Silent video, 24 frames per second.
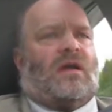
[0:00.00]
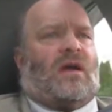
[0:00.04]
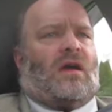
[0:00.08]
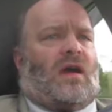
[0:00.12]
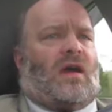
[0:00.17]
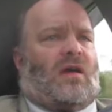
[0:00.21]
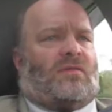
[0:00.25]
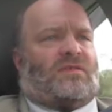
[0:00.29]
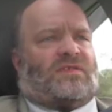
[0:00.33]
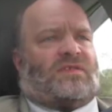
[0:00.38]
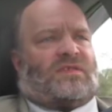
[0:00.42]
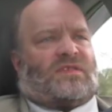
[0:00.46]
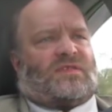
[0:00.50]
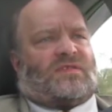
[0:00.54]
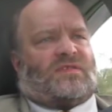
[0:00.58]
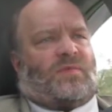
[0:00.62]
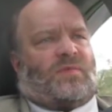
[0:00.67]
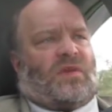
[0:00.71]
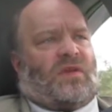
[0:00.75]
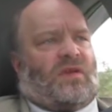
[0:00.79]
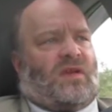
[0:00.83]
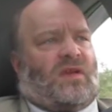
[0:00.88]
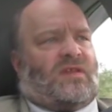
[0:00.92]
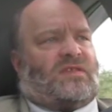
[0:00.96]
I was
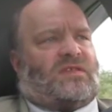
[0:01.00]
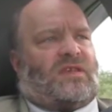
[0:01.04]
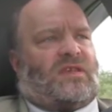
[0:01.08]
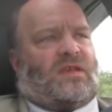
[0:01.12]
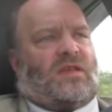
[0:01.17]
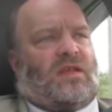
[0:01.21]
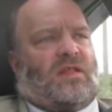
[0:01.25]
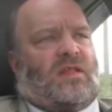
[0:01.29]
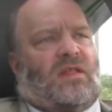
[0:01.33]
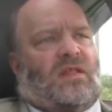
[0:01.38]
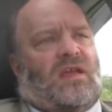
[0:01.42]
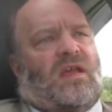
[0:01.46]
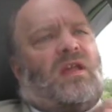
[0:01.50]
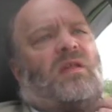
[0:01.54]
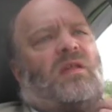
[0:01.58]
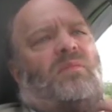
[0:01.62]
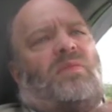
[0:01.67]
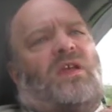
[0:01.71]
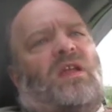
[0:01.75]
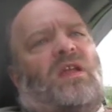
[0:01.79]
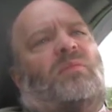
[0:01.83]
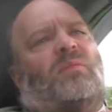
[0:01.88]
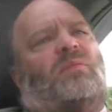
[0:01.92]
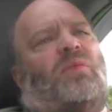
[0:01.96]
experiencing a little
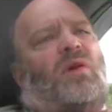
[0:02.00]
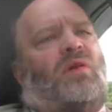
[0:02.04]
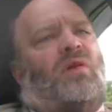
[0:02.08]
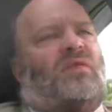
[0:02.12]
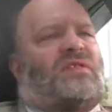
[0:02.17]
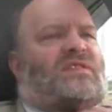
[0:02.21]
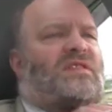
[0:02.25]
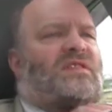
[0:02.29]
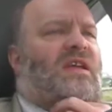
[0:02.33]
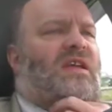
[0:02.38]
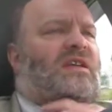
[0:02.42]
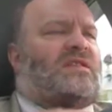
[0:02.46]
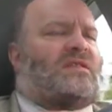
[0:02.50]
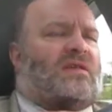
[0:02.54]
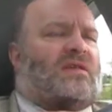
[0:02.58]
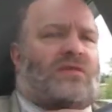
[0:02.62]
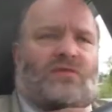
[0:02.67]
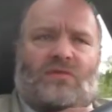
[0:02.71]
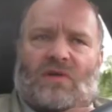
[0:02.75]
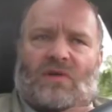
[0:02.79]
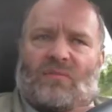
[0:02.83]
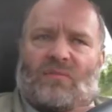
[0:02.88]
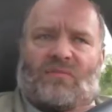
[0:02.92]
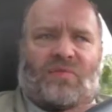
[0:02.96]
bit of post-nasal
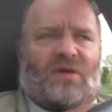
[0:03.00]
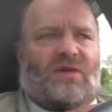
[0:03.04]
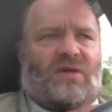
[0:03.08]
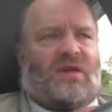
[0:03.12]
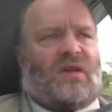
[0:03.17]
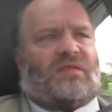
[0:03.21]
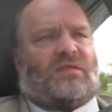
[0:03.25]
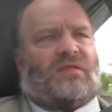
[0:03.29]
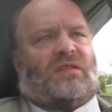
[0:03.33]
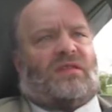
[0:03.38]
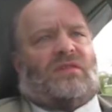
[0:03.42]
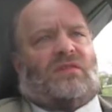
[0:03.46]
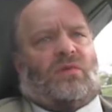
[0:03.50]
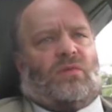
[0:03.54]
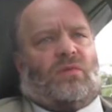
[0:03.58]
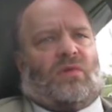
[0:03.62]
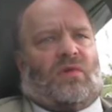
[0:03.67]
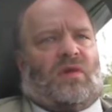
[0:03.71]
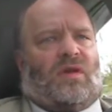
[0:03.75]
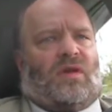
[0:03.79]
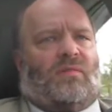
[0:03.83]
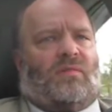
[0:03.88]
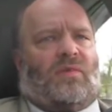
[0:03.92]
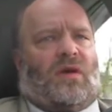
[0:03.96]
drip, but nothing to
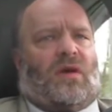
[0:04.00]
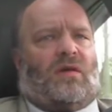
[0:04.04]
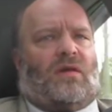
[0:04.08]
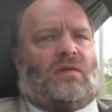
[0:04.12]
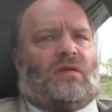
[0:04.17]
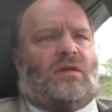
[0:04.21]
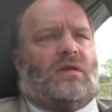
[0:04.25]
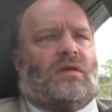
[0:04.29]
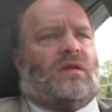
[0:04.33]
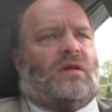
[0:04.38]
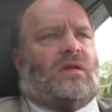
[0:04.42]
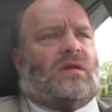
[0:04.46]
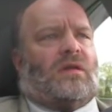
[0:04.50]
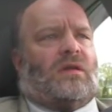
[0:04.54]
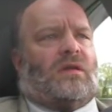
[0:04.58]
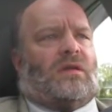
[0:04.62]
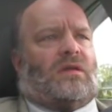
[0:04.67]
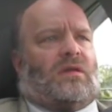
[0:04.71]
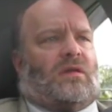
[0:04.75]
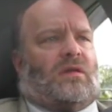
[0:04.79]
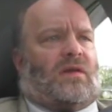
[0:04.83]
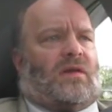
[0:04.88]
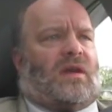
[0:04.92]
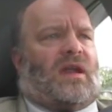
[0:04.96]
worry about.
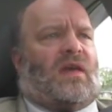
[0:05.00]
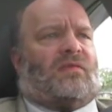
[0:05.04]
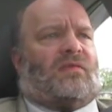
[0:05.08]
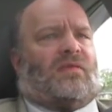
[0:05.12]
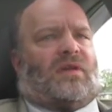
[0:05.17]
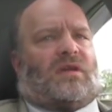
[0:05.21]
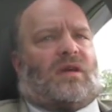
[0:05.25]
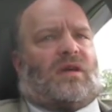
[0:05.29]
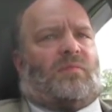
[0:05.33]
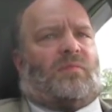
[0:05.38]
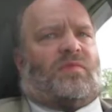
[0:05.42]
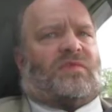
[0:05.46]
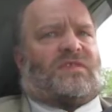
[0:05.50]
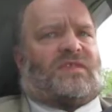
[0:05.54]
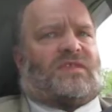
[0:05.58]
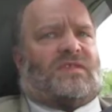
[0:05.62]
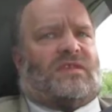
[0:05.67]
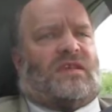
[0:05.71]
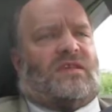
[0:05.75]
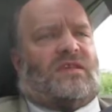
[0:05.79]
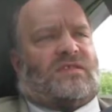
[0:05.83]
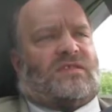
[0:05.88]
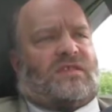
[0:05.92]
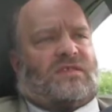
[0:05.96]
You know, I'd have a couple
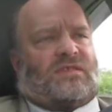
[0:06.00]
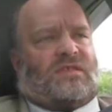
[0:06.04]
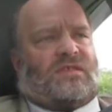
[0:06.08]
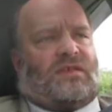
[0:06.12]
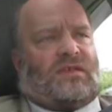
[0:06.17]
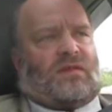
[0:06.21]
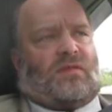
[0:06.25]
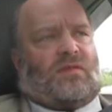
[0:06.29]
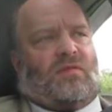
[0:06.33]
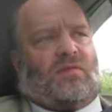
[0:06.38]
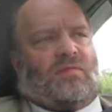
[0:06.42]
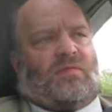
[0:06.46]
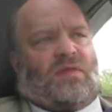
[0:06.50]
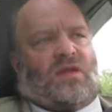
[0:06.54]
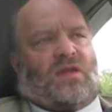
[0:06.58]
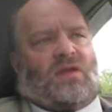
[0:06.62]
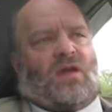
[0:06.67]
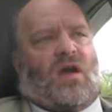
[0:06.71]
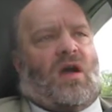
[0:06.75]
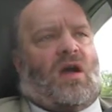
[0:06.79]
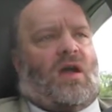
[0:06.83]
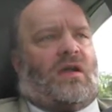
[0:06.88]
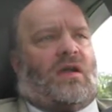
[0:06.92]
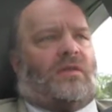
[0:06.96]
sneezes and it would be
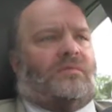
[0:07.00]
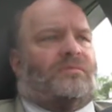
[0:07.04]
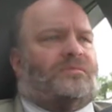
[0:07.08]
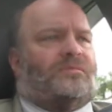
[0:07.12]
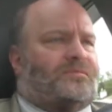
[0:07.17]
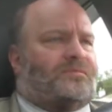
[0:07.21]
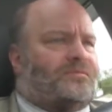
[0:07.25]
gone.